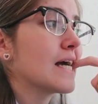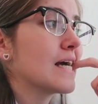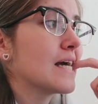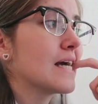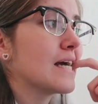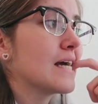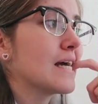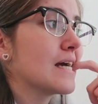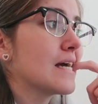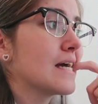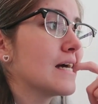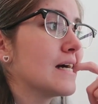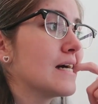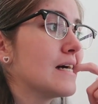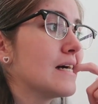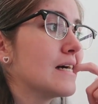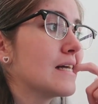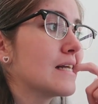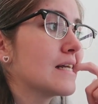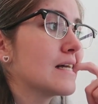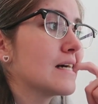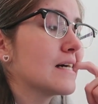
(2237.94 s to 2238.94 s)

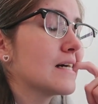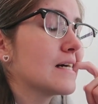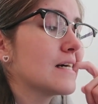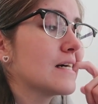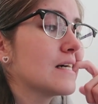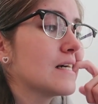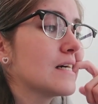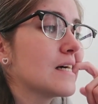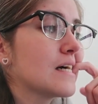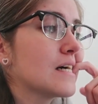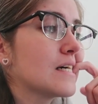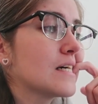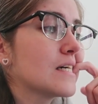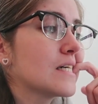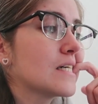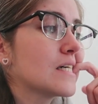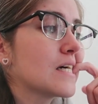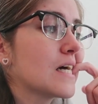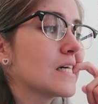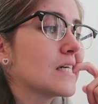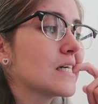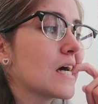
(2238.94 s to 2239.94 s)
and
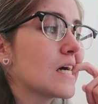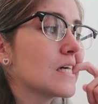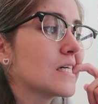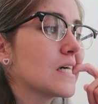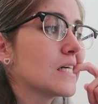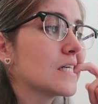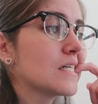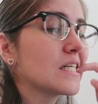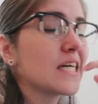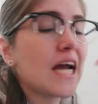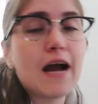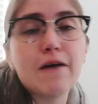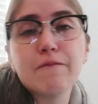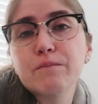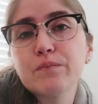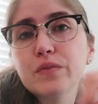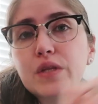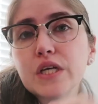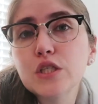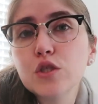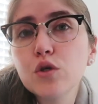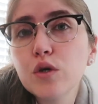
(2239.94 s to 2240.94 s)
yeah,
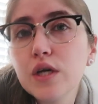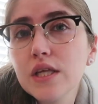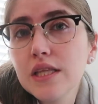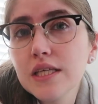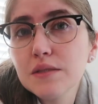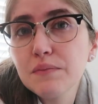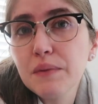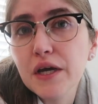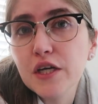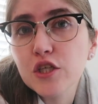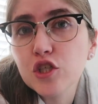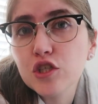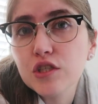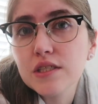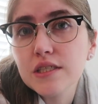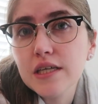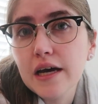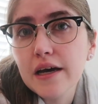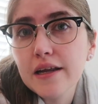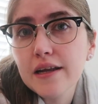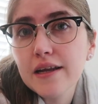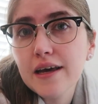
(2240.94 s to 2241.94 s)
let's go get these pictures
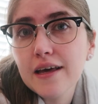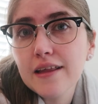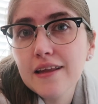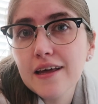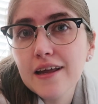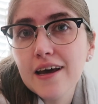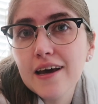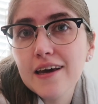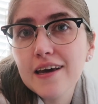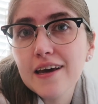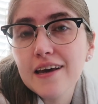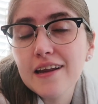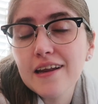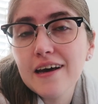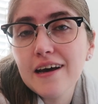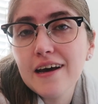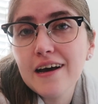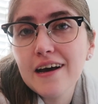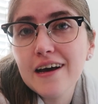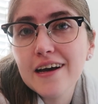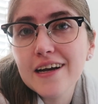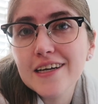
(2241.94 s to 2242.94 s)
done, and then I can
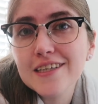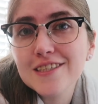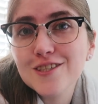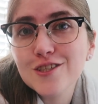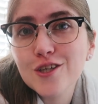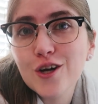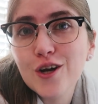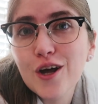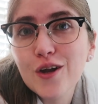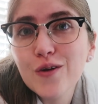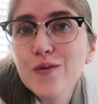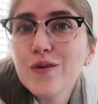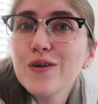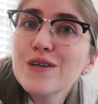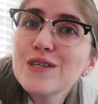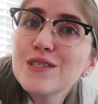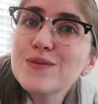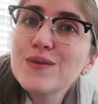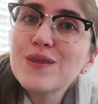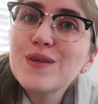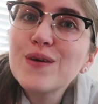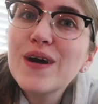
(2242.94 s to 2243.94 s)
uh, get started on
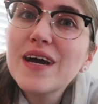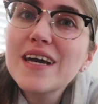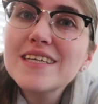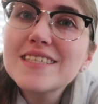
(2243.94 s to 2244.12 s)
orders with you